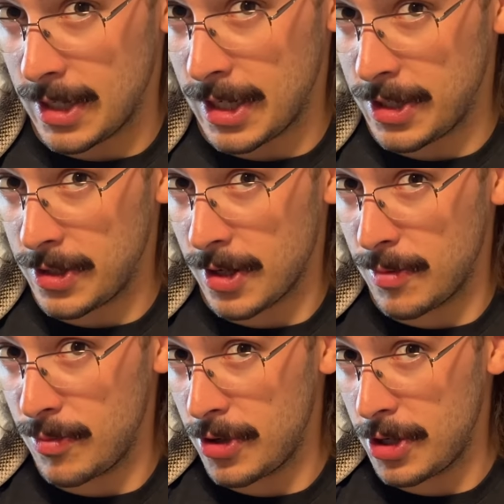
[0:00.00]
He's
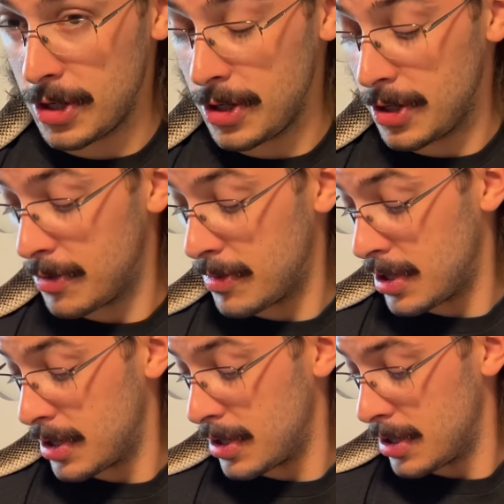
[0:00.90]
looking pretty good,
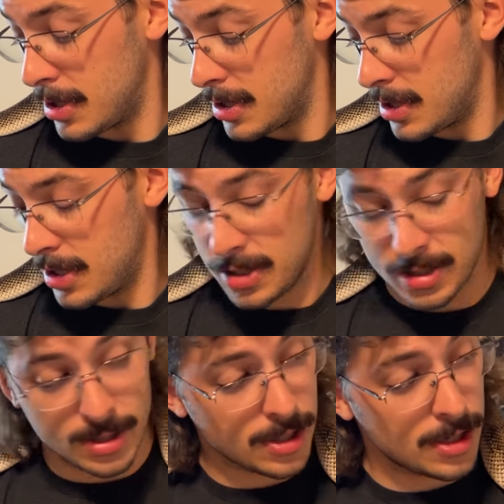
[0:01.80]
man. He's
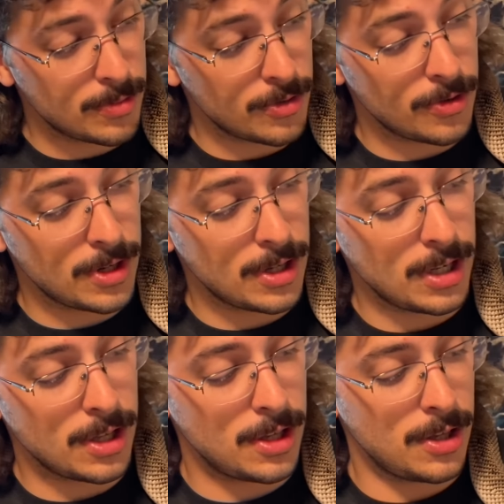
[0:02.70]
looking pretty
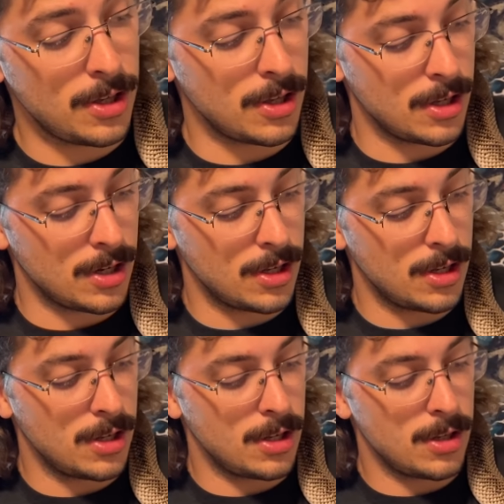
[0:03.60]
good.
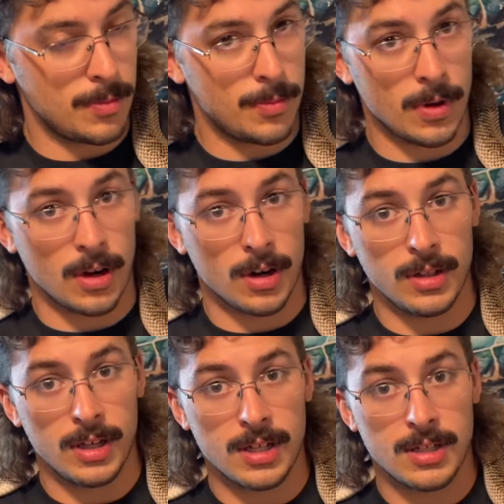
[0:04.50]

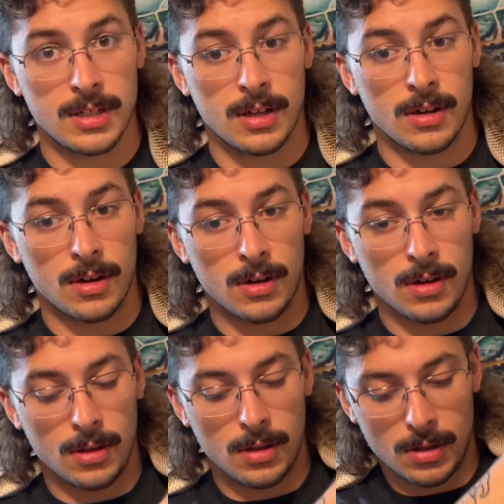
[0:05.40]
Hardly hissing at all.